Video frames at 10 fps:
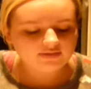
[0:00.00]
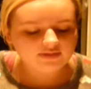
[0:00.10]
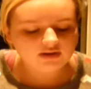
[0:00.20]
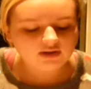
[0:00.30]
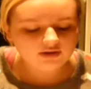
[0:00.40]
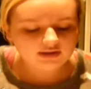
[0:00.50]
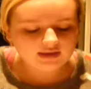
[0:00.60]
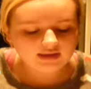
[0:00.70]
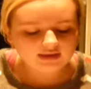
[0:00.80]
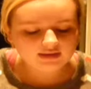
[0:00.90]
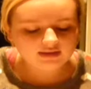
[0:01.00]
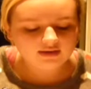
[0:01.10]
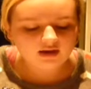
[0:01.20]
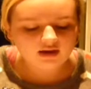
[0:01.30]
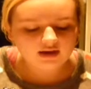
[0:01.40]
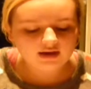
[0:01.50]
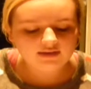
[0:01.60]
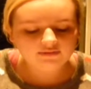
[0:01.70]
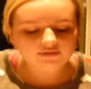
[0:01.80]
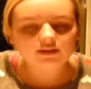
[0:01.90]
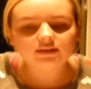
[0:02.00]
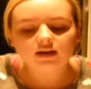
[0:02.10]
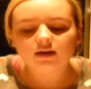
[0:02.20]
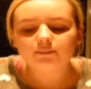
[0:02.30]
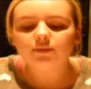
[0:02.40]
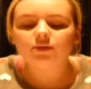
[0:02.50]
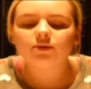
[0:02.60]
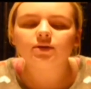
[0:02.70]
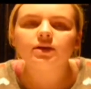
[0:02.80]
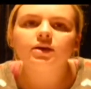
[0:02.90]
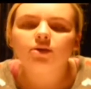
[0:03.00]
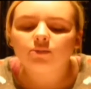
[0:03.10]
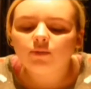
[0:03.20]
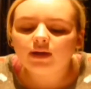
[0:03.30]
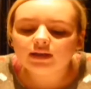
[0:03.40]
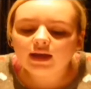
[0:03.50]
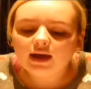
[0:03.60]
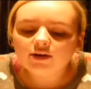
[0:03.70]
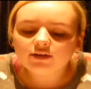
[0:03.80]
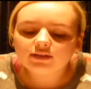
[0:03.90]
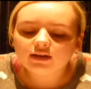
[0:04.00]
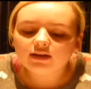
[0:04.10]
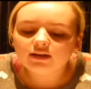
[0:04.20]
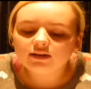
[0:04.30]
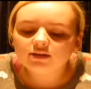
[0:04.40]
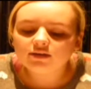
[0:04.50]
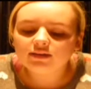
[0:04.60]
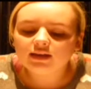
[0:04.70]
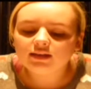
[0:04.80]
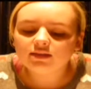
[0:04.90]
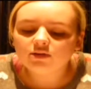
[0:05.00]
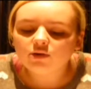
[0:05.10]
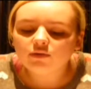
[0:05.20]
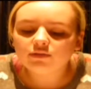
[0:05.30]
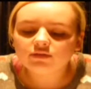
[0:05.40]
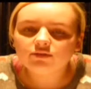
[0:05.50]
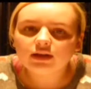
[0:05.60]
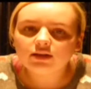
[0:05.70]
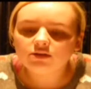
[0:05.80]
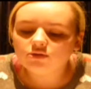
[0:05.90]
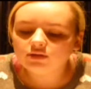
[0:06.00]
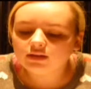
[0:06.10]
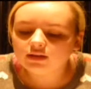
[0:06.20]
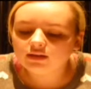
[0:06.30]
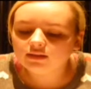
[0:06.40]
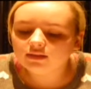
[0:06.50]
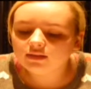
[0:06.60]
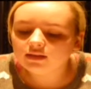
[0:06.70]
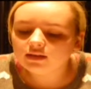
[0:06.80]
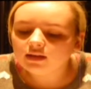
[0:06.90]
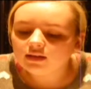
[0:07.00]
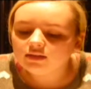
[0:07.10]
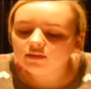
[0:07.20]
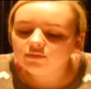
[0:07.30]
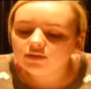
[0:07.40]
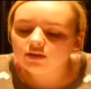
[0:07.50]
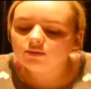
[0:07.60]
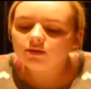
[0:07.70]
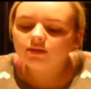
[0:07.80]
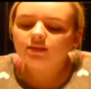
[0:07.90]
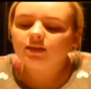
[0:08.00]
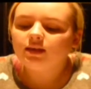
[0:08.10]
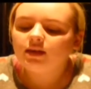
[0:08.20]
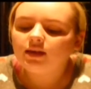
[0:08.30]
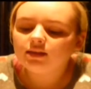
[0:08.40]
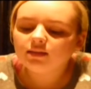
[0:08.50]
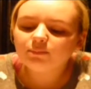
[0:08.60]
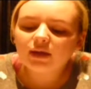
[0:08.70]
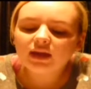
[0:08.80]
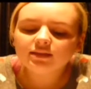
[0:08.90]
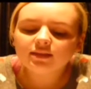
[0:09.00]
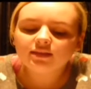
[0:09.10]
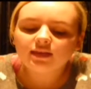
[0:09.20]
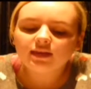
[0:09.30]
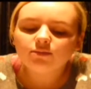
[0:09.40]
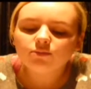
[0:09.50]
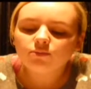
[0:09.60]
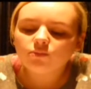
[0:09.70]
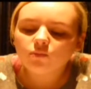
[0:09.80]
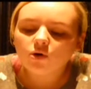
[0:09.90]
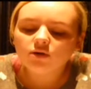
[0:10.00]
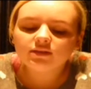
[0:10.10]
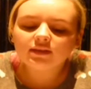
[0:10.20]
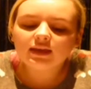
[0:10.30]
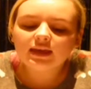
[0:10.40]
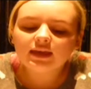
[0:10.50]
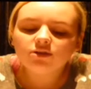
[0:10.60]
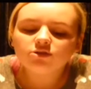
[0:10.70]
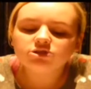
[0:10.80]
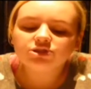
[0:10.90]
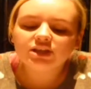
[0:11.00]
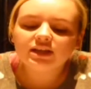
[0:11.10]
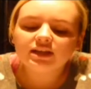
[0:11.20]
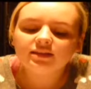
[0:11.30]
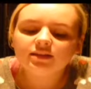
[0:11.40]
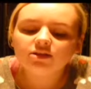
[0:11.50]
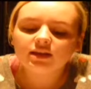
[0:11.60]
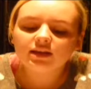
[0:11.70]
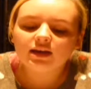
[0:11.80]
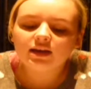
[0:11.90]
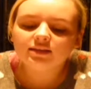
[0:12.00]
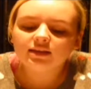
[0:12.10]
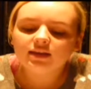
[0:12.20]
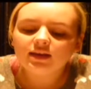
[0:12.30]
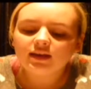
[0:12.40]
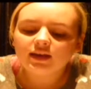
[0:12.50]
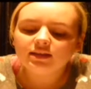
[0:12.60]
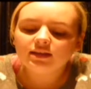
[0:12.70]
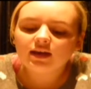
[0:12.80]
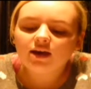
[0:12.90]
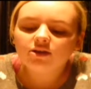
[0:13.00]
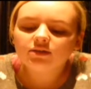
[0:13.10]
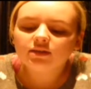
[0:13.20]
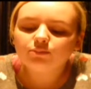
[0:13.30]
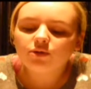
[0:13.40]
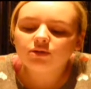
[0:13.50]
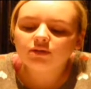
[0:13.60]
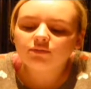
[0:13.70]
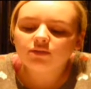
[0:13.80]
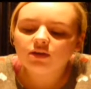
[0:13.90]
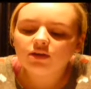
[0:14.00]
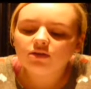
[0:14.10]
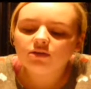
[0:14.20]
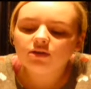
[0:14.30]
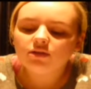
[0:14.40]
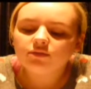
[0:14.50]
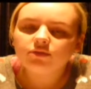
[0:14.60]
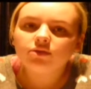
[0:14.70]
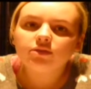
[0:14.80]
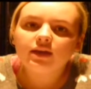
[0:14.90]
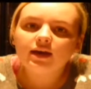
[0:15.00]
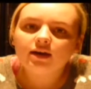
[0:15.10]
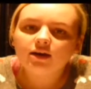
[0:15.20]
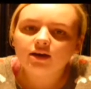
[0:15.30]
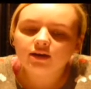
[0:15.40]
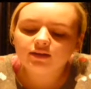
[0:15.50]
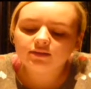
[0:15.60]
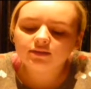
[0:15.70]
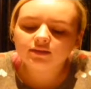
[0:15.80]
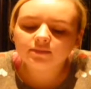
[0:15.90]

the looking eye. For example, when a character looks into off-screen audience, the viewers expect to see what he or she is looking at in the character's point of view through their eyes.